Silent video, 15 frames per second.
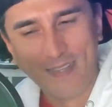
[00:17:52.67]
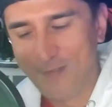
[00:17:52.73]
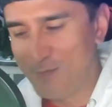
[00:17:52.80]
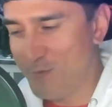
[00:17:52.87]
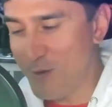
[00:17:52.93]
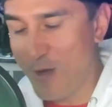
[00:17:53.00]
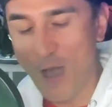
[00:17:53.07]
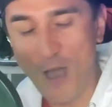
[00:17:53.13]

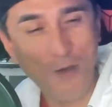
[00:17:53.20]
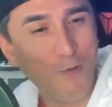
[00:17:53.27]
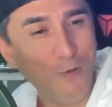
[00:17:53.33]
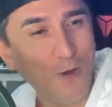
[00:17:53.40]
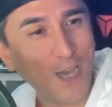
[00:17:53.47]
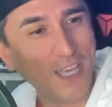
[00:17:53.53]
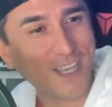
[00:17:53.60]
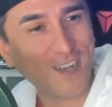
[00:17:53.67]

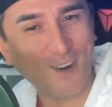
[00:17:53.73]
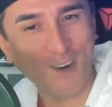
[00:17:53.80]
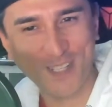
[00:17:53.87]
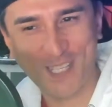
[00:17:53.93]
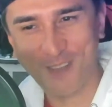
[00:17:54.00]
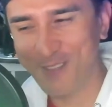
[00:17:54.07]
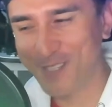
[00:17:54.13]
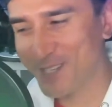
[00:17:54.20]
what
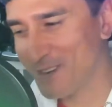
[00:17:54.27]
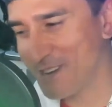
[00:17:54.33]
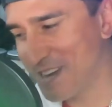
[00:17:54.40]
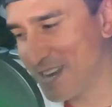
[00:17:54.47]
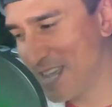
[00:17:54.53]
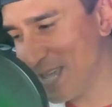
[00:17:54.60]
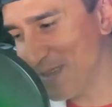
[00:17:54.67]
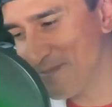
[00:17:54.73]
cartoons are you
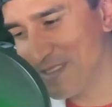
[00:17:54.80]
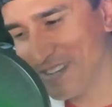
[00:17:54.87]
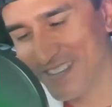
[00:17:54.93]
naming,